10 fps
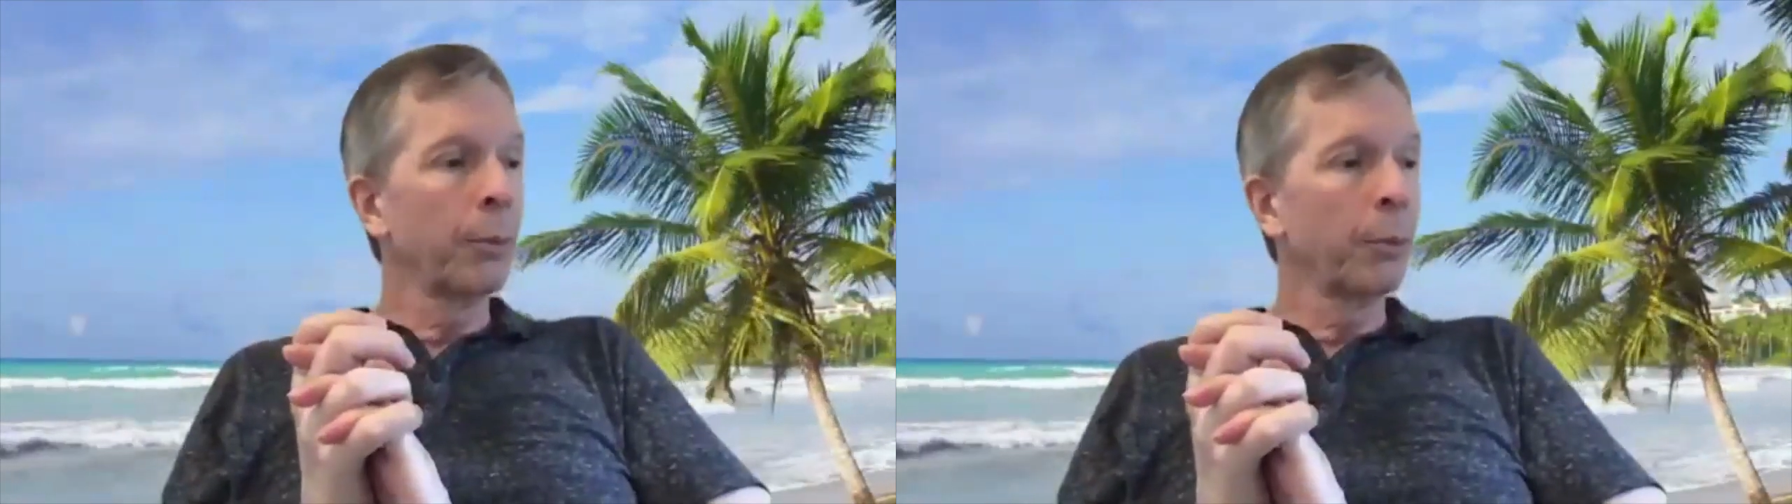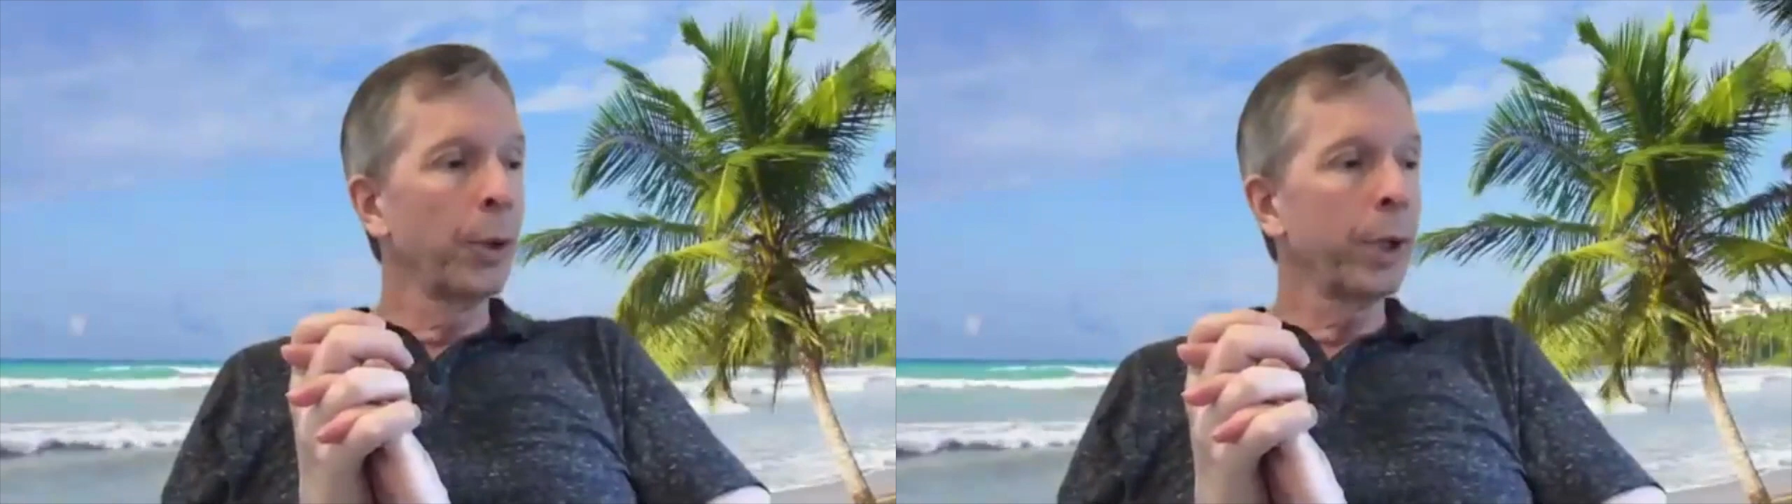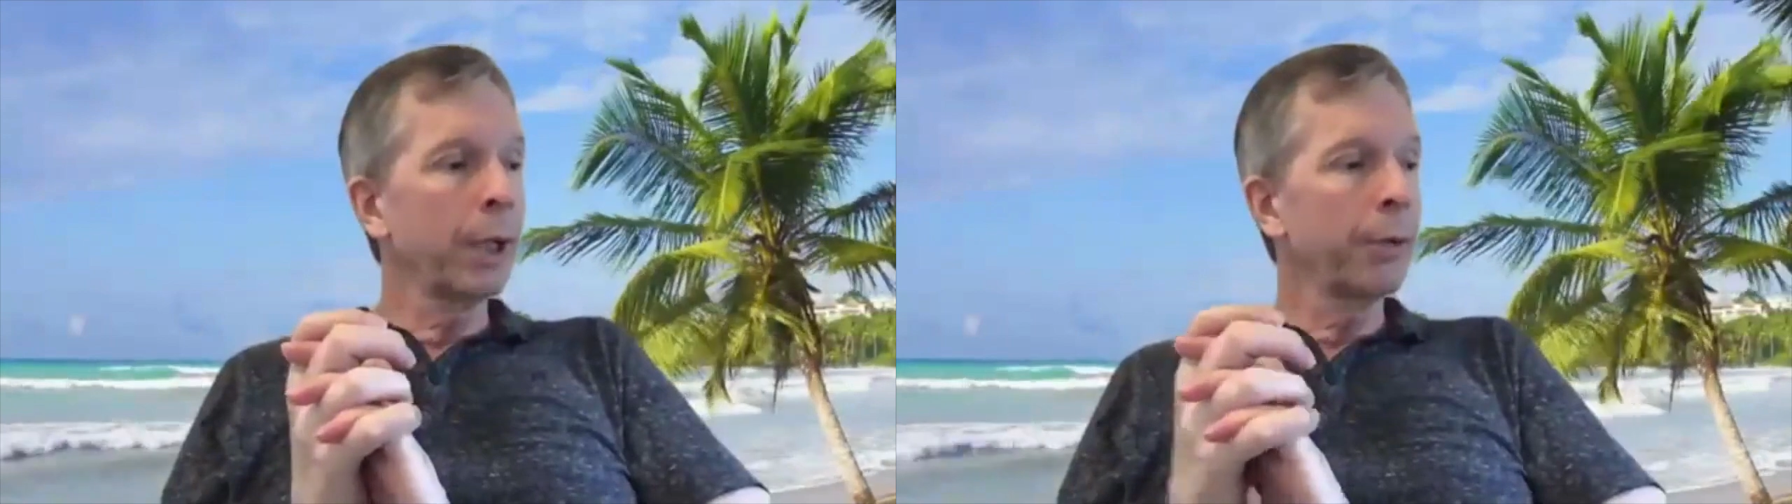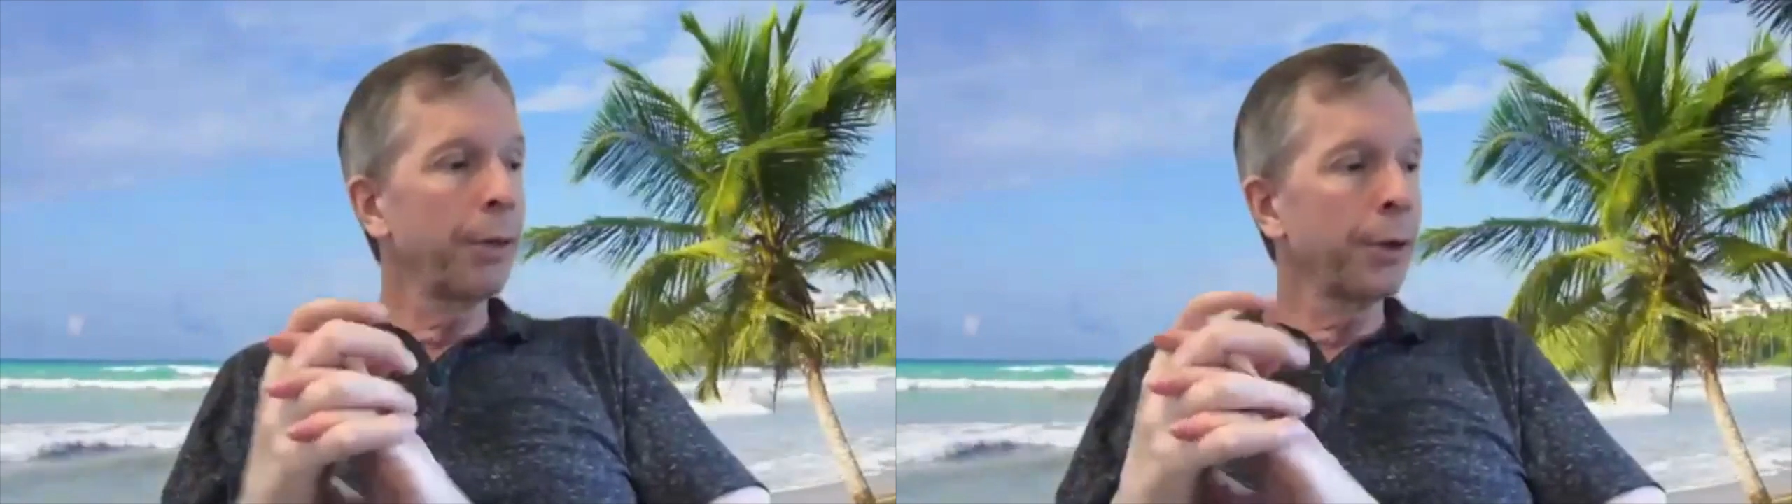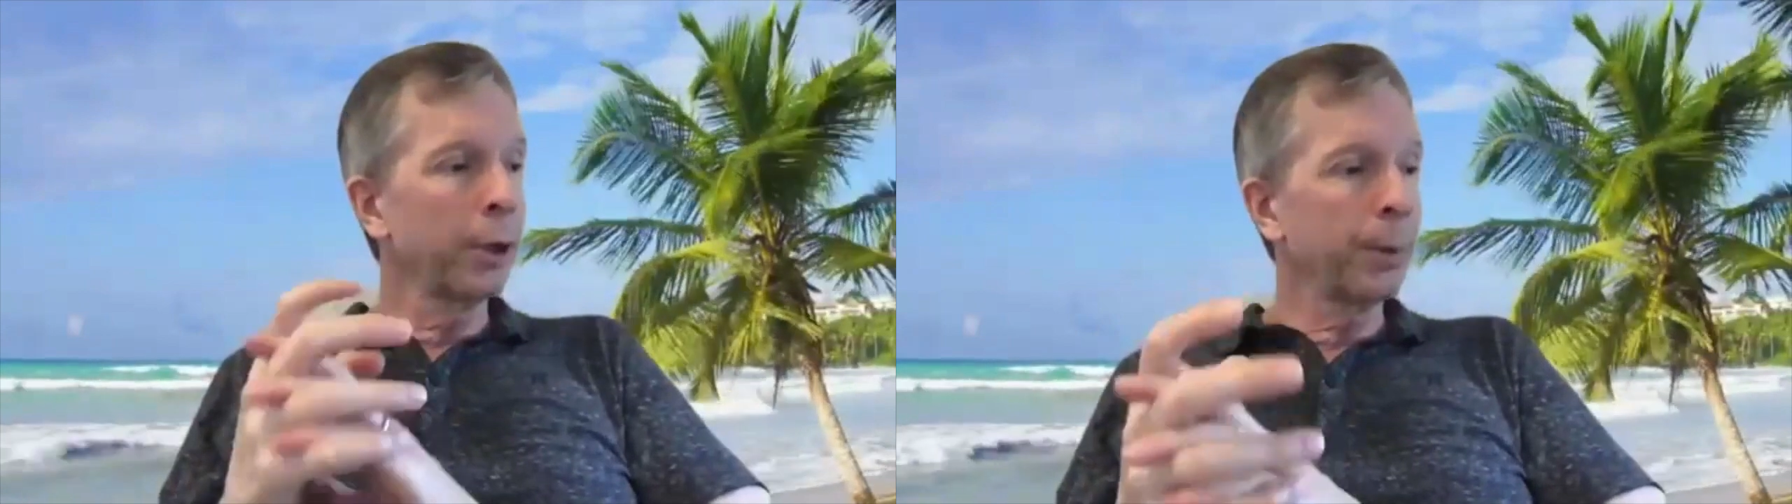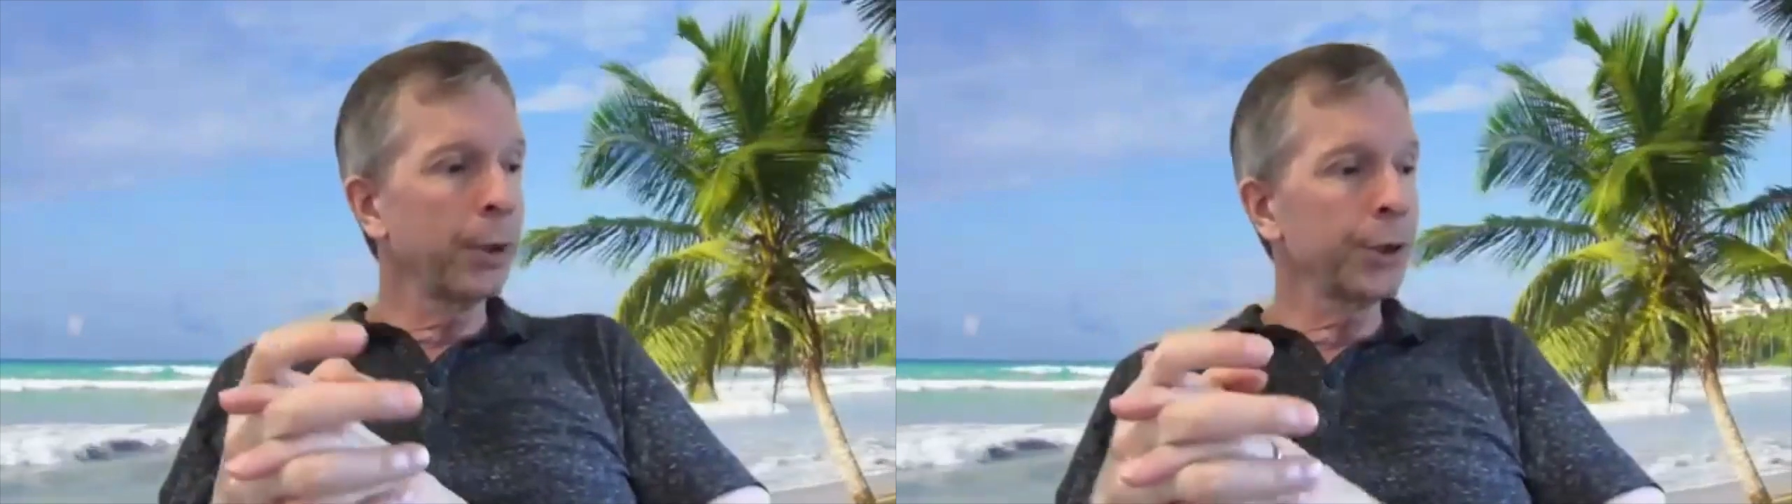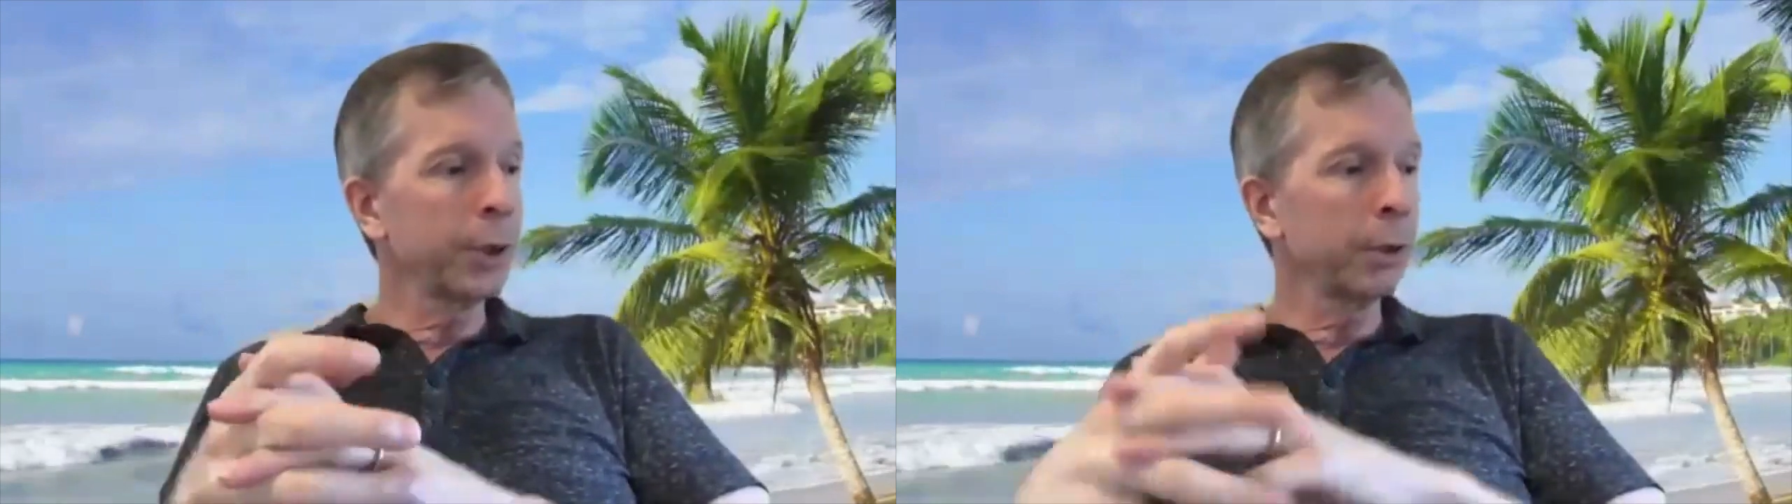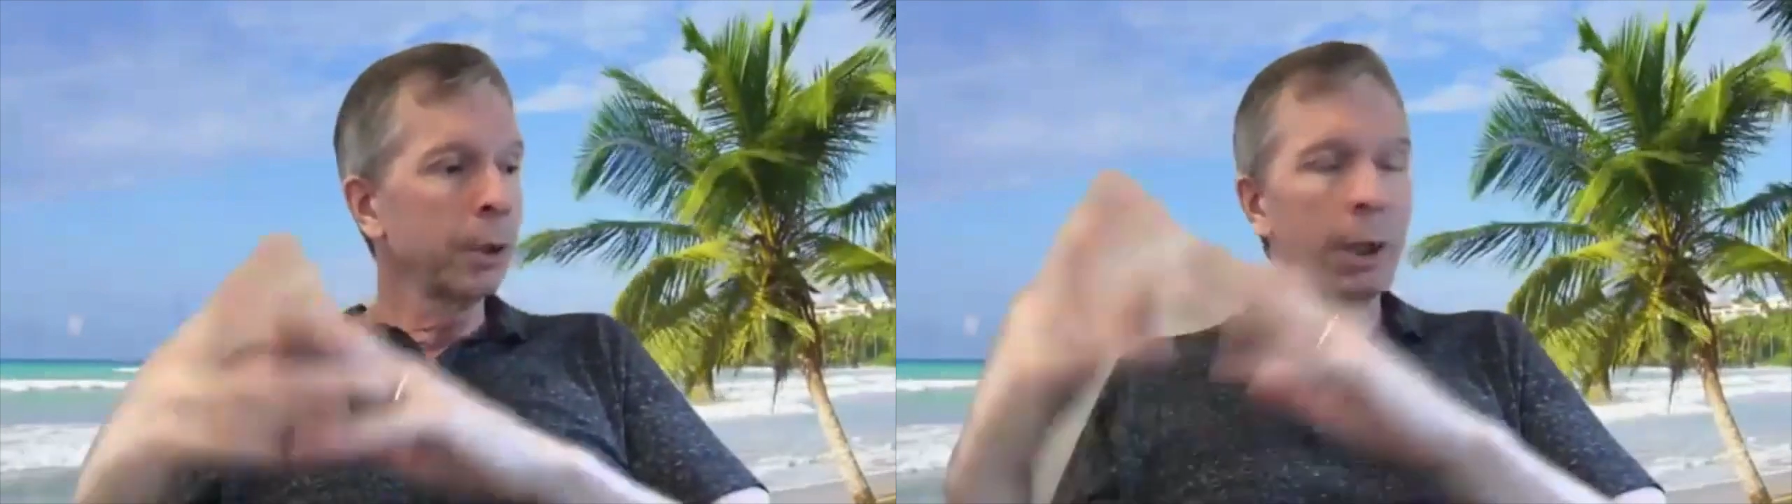we can have a third-person